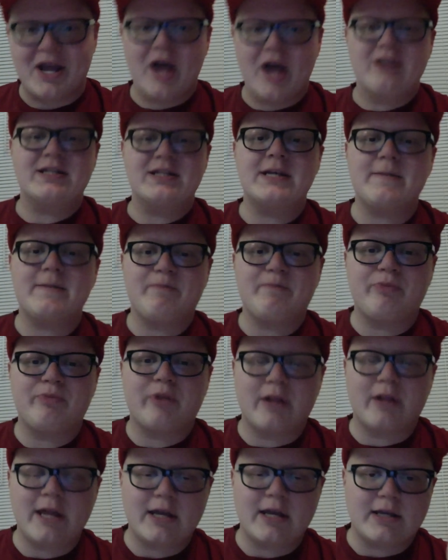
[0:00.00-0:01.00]
See, the
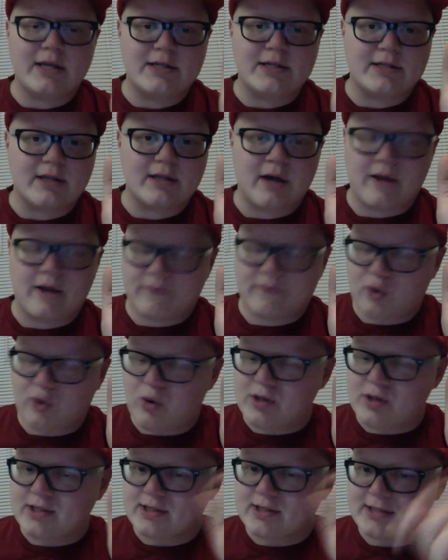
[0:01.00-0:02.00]
link is, of
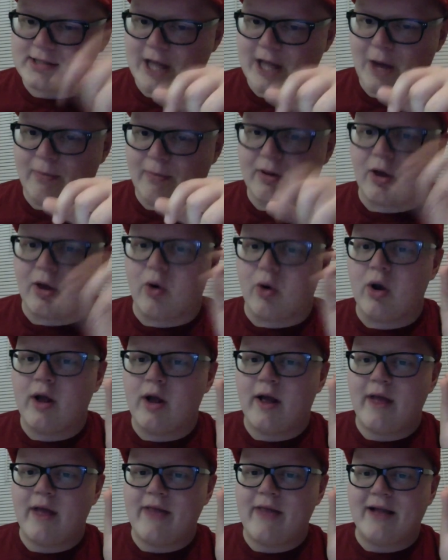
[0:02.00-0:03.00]
course, down below,
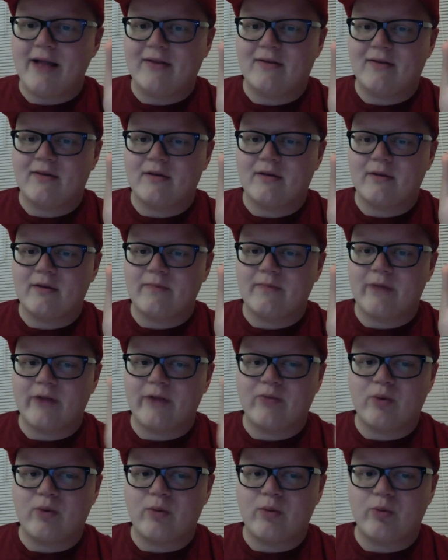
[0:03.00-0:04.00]
and that's
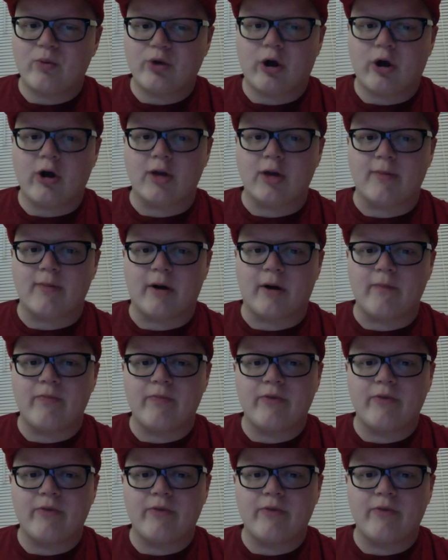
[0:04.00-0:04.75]
what we're talking about.